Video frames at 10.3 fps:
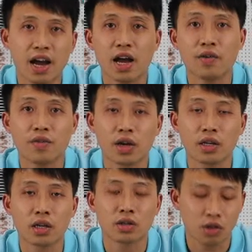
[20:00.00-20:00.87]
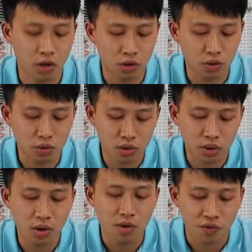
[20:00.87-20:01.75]
have introduced
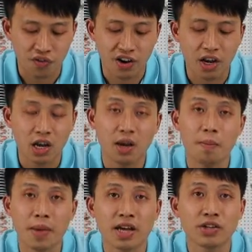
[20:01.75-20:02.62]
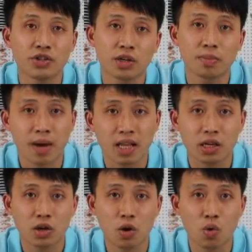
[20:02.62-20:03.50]
three major
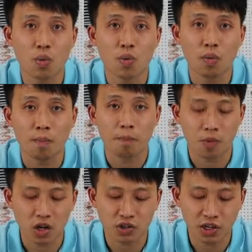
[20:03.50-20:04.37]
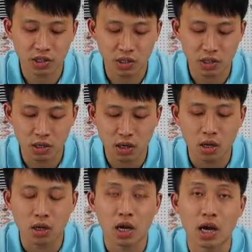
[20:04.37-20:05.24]
medical brushes
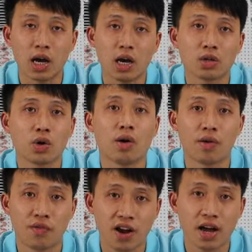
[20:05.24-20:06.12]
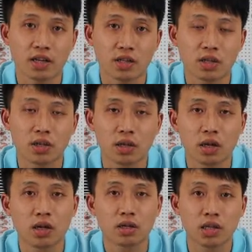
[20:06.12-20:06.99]
to our friends.
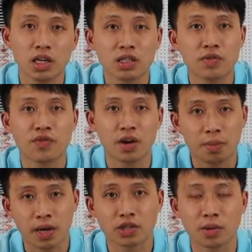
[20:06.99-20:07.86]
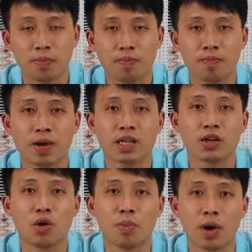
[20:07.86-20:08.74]
These three major
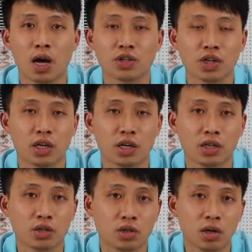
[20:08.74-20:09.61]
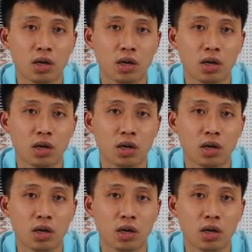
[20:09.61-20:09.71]
medical brush is